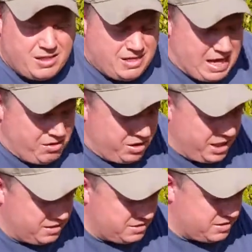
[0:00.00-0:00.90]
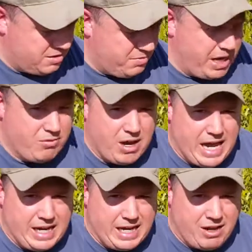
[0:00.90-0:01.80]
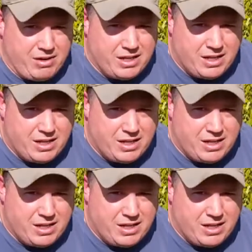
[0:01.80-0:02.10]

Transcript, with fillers: now I'll get my rye down